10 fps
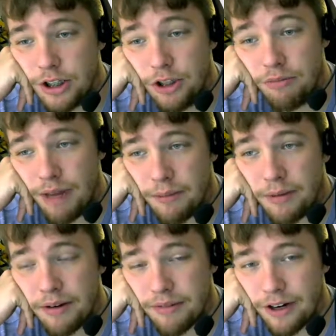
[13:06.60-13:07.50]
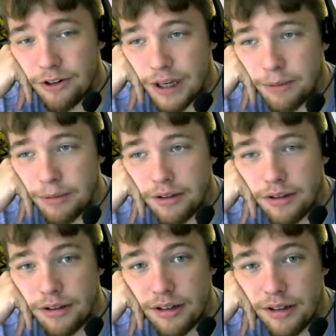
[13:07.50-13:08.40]
You might be a fire type.
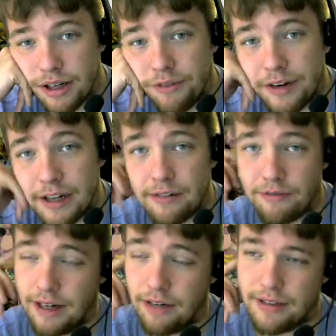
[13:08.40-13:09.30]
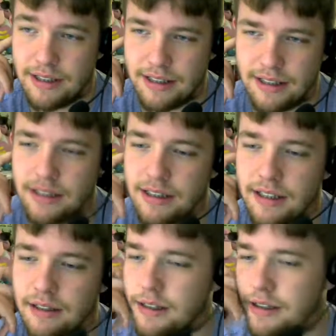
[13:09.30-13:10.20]
I know fire fire resists
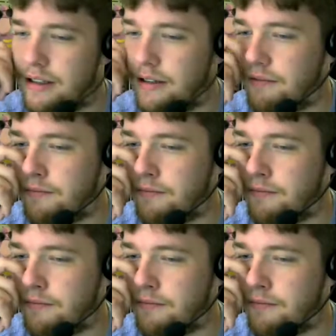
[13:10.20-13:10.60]
steel, doesn't it?